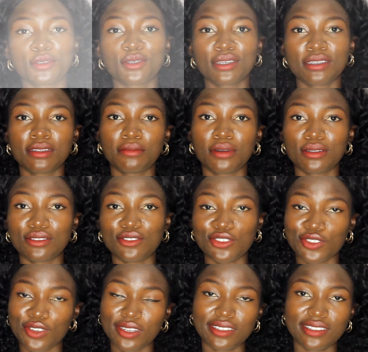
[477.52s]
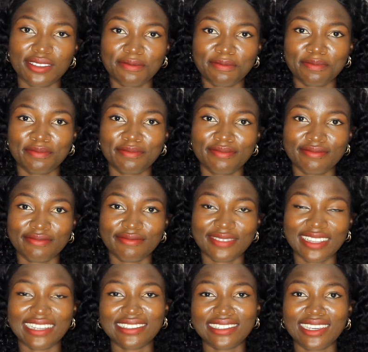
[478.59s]
talking about is stress.
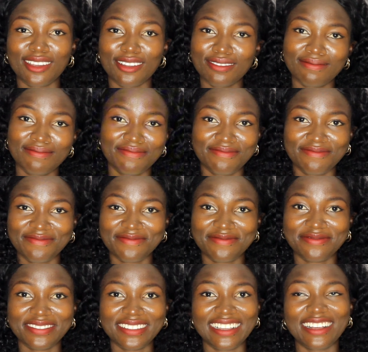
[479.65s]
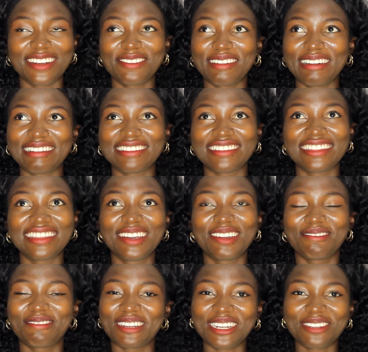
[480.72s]
As a girl, well,
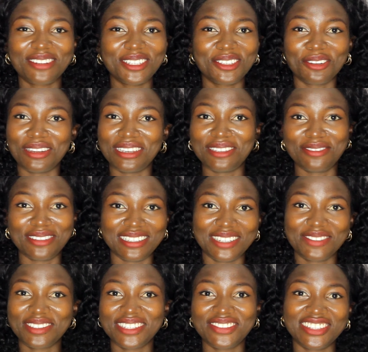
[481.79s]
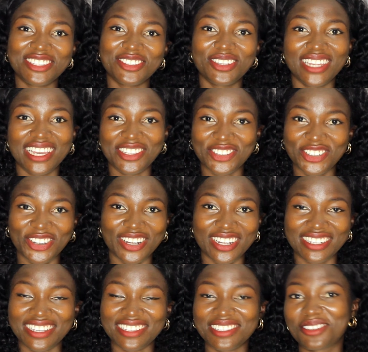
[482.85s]
wherever you're living, even if it's not Nigeria,
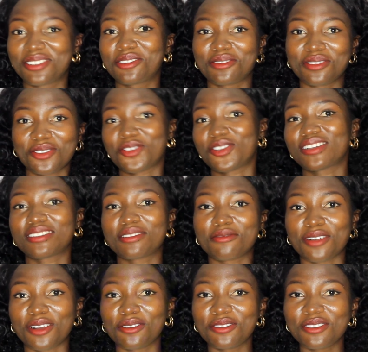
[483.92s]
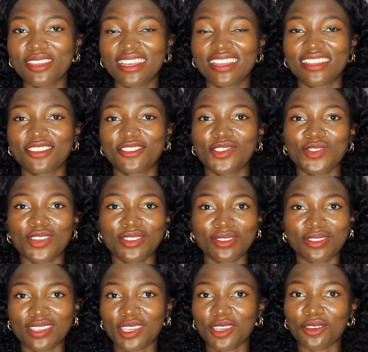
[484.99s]
there's a lot of stress around. Stress
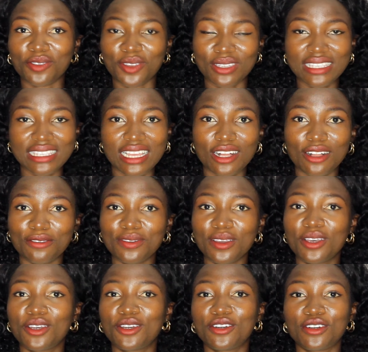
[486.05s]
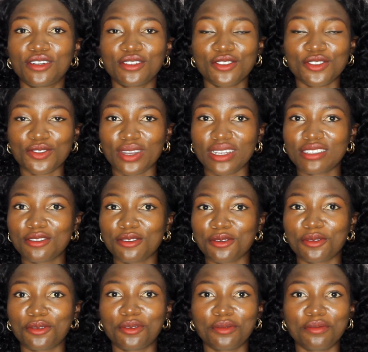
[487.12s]
to take care of yourself, stress
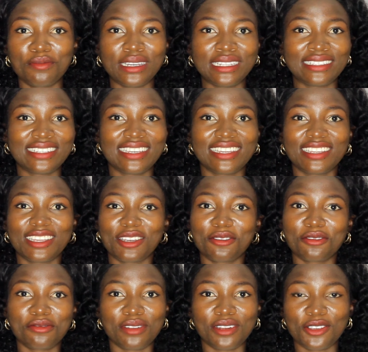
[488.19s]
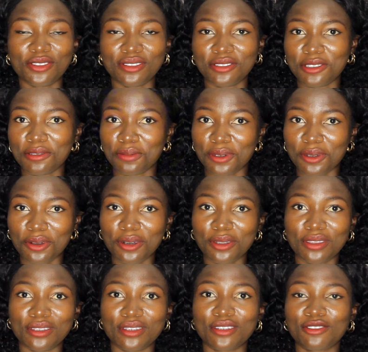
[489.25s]
to maintain a good relationship with
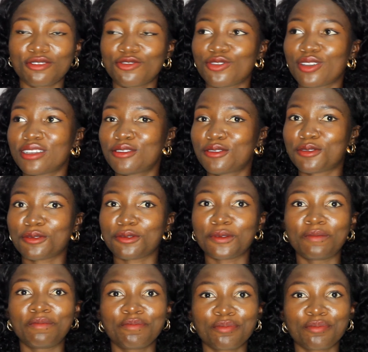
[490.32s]
others, stress to